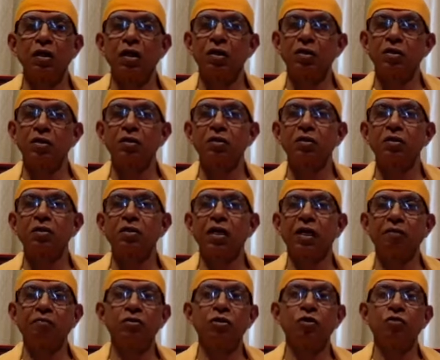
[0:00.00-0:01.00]
and just
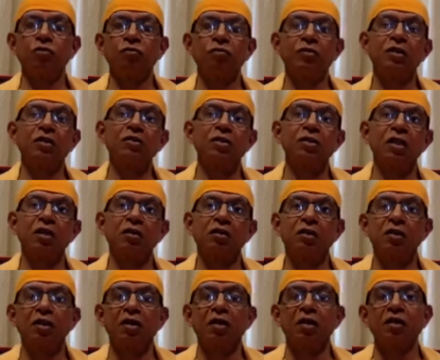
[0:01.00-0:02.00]
came down from that
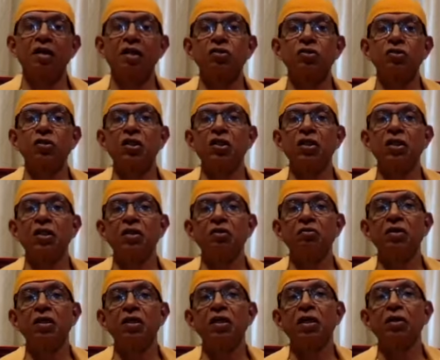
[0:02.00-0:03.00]
state next day in the
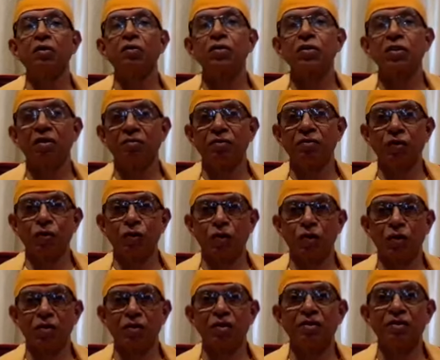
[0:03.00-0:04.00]
evening around 7
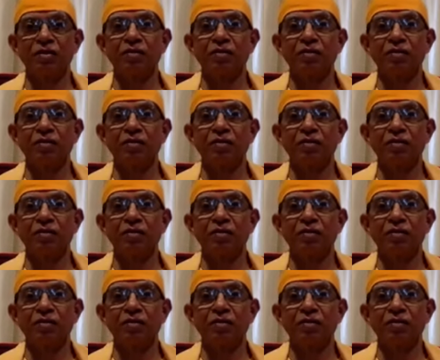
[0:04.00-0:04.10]
o'clock.